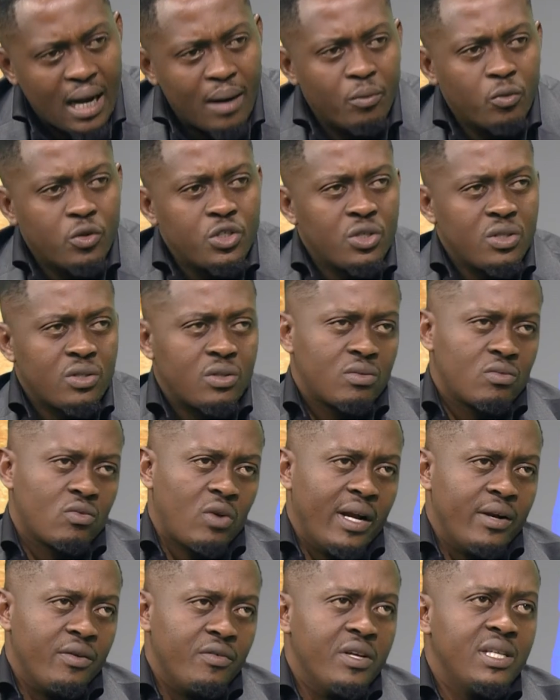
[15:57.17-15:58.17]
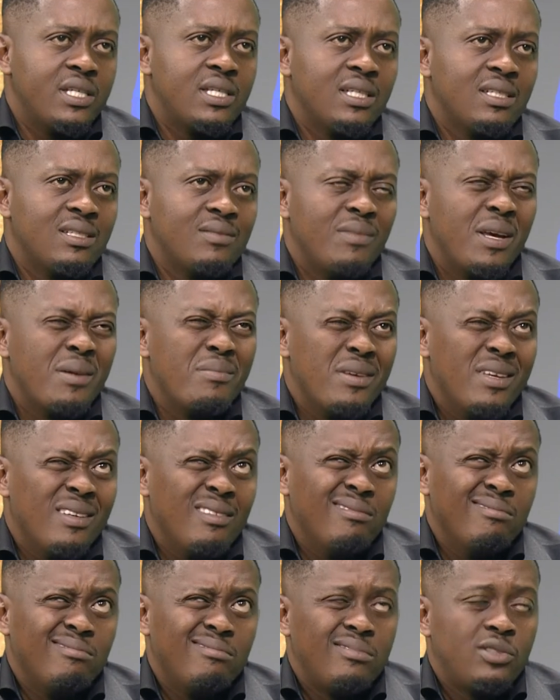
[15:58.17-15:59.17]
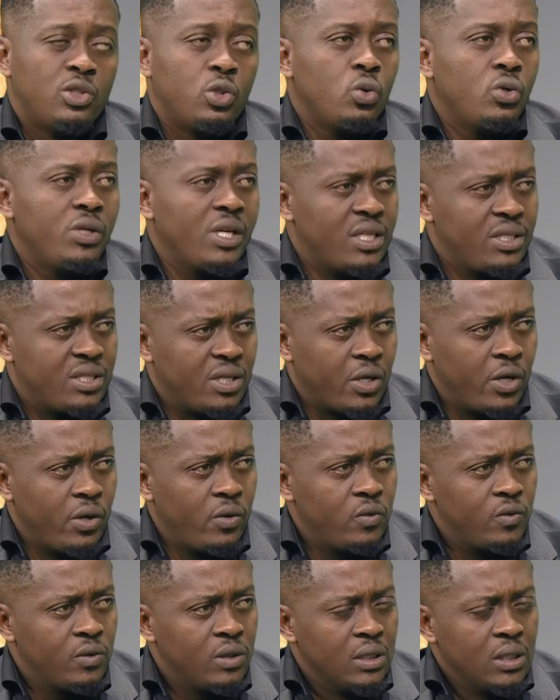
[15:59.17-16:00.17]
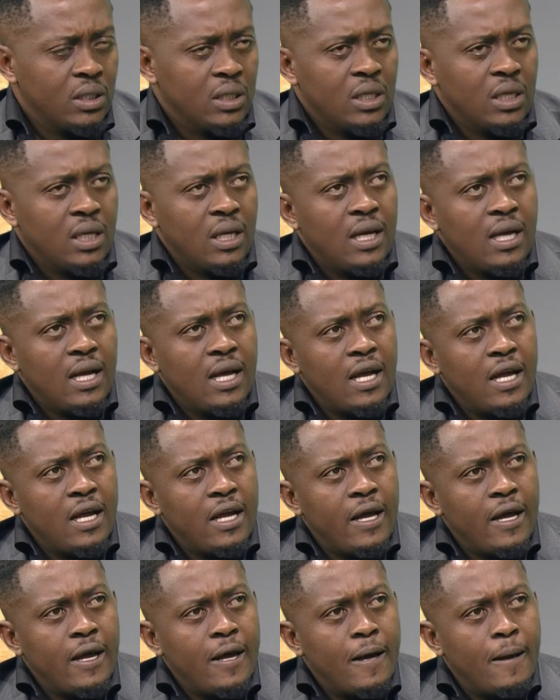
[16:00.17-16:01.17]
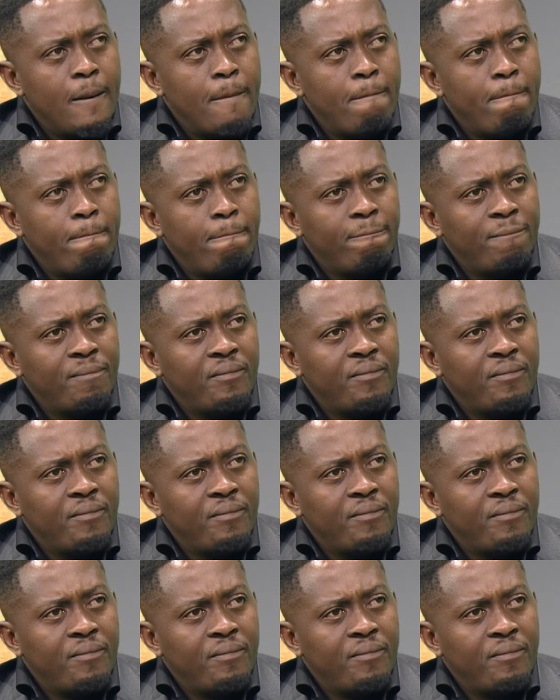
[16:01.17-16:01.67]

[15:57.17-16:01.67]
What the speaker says: which was quite recent, maybe 2 years ago. And